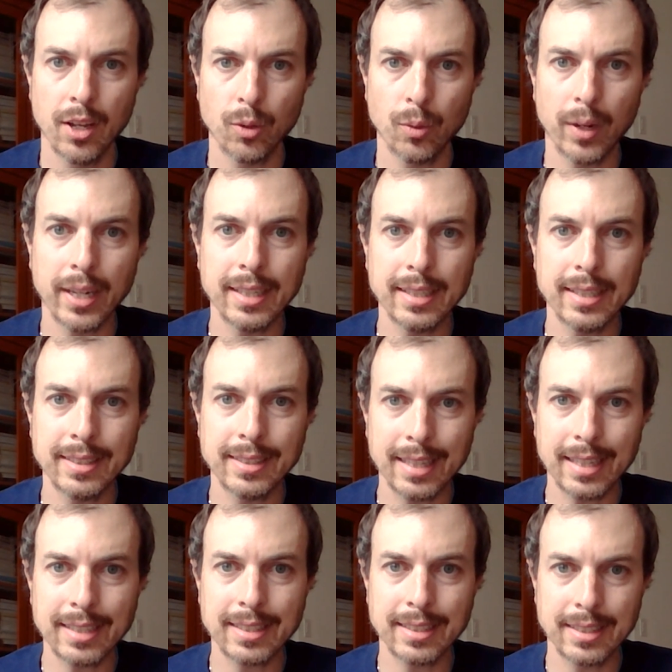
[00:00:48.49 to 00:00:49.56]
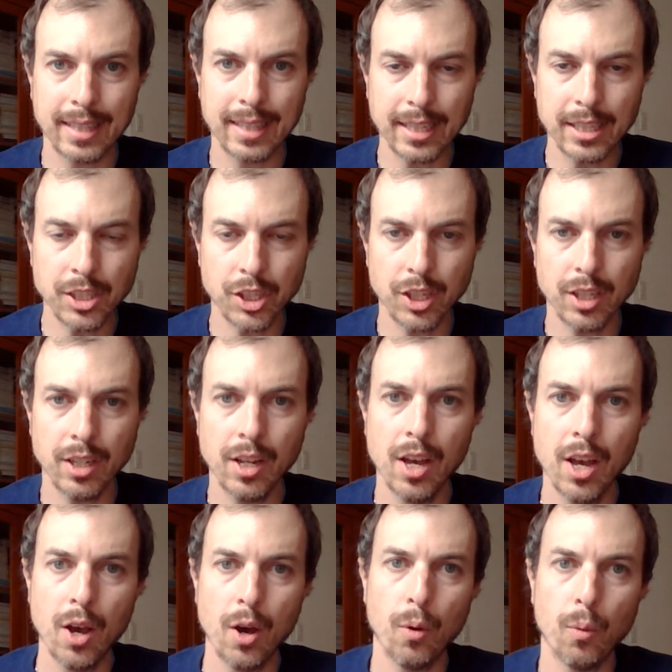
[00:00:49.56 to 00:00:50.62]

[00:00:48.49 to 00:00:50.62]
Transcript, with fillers: 26 stations.